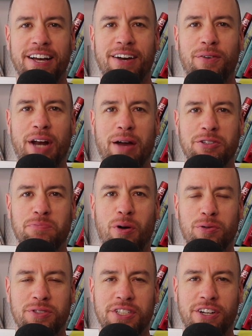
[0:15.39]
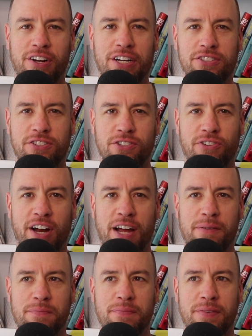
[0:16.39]
when I was posting on
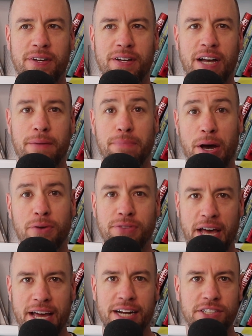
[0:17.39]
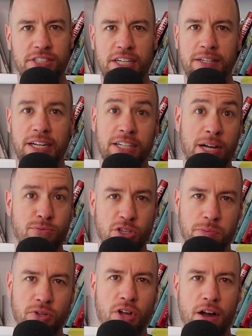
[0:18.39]
Instagram about that. I said, it comes
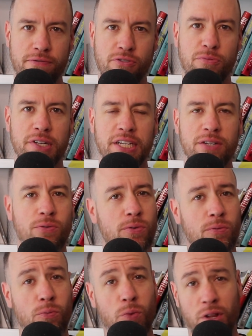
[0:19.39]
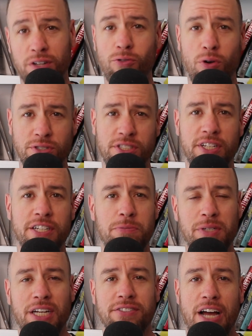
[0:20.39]
up a lot for me. Well, of course it does
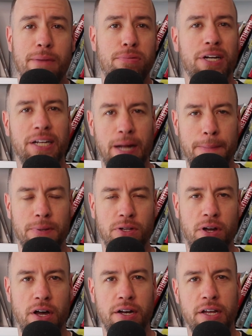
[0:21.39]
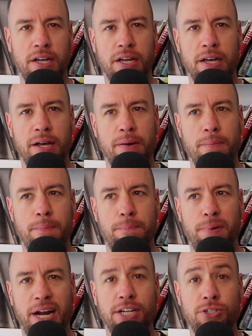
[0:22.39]
because I bring it up a lot.
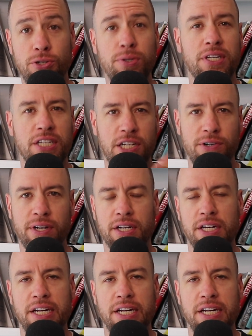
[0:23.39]
But I do hear it